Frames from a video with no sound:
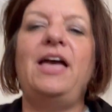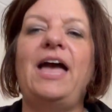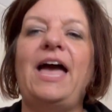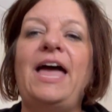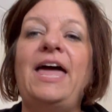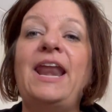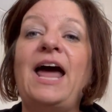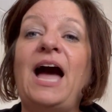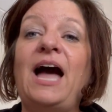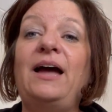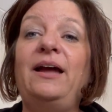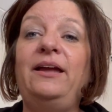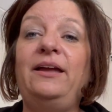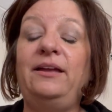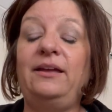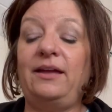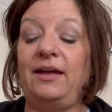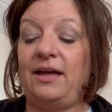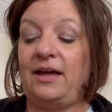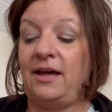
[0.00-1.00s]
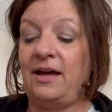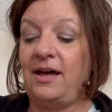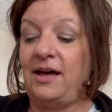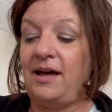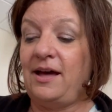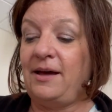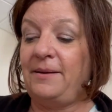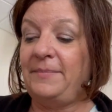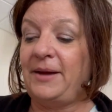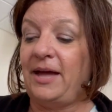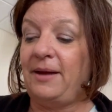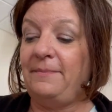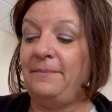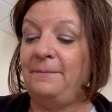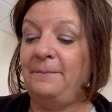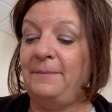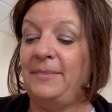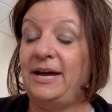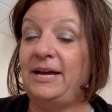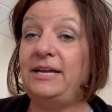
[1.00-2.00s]
and
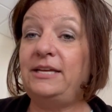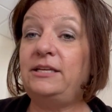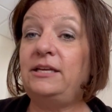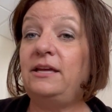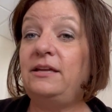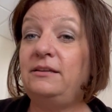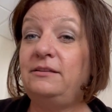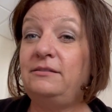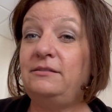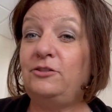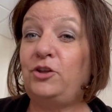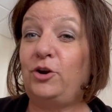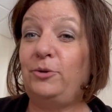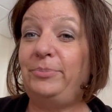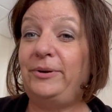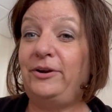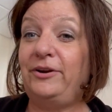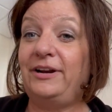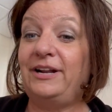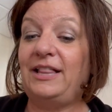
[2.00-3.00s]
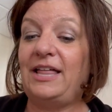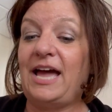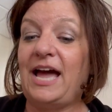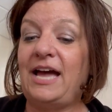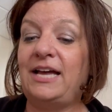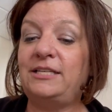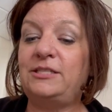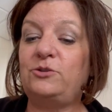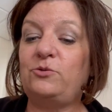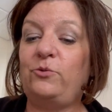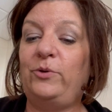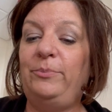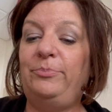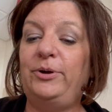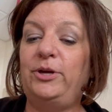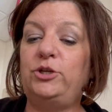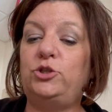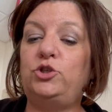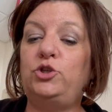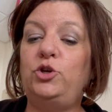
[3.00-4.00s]
my third period class, we
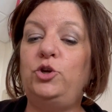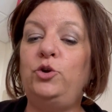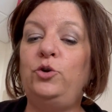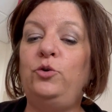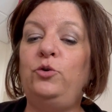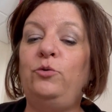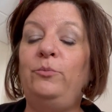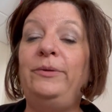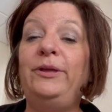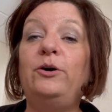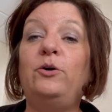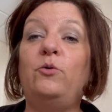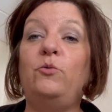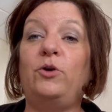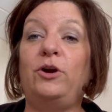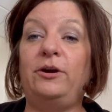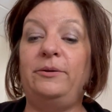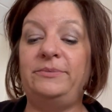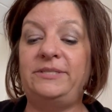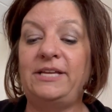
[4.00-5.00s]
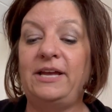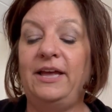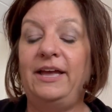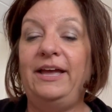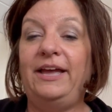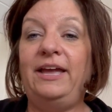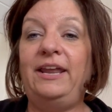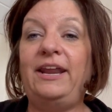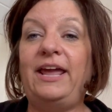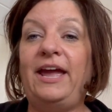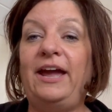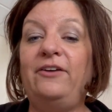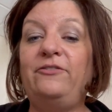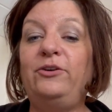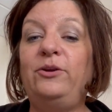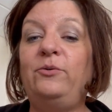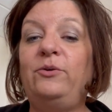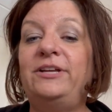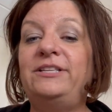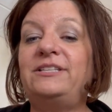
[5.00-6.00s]
put 2 mealworms in
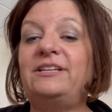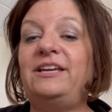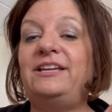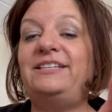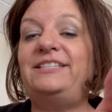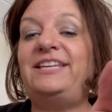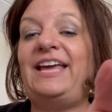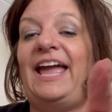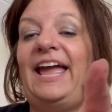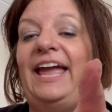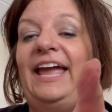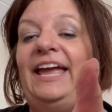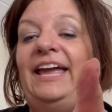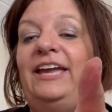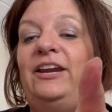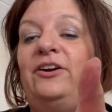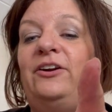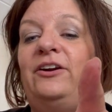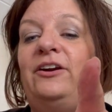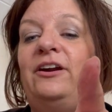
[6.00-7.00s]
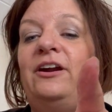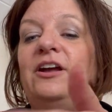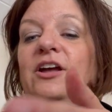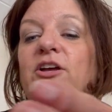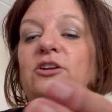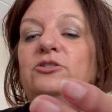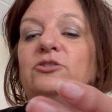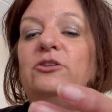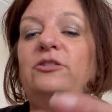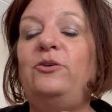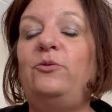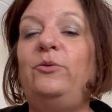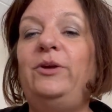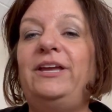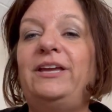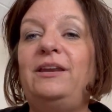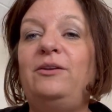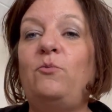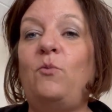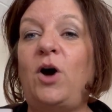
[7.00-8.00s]
everyone's container so that we
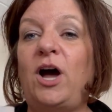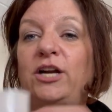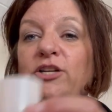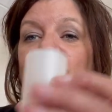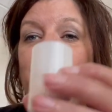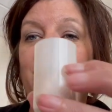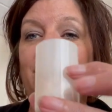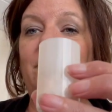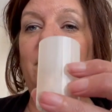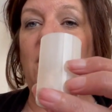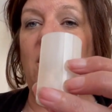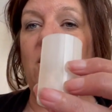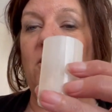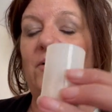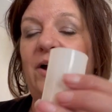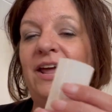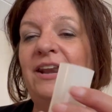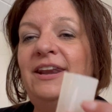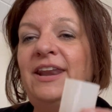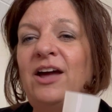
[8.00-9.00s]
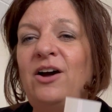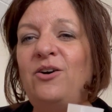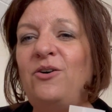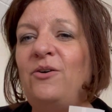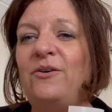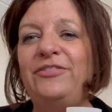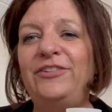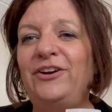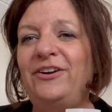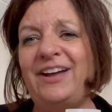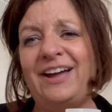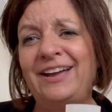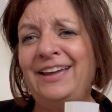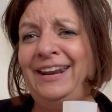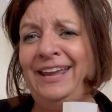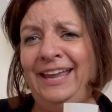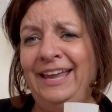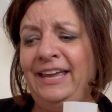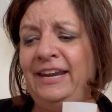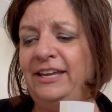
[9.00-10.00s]
can watch them go. And no, they're not going
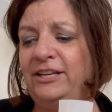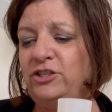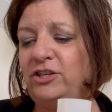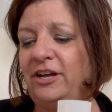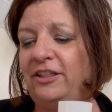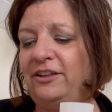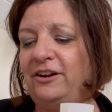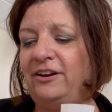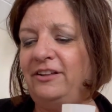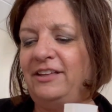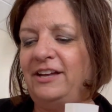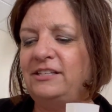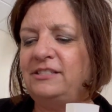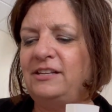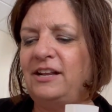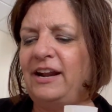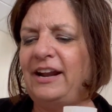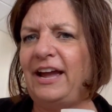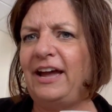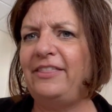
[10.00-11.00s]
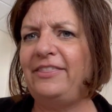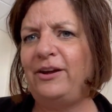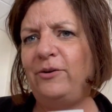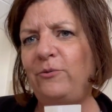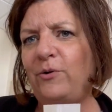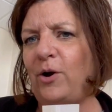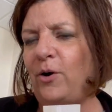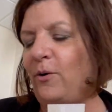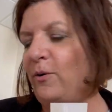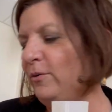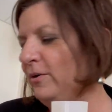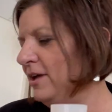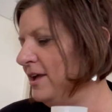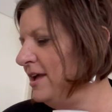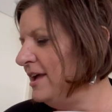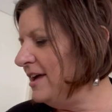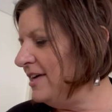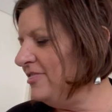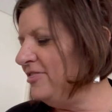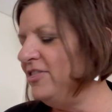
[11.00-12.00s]
to eat each other. That's not how they roll.
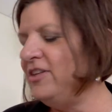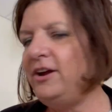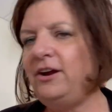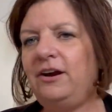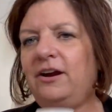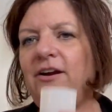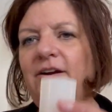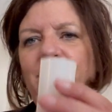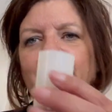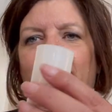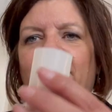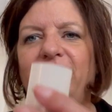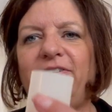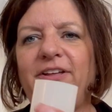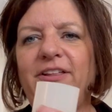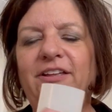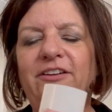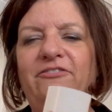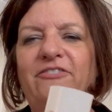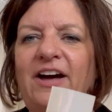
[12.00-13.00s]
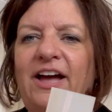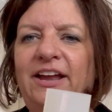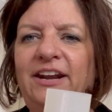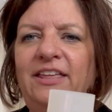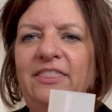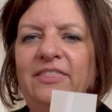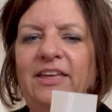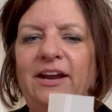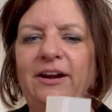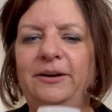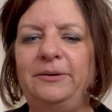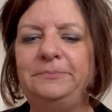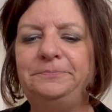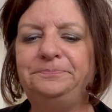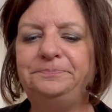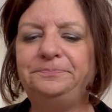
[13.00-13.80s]
They're perfectly fine in there.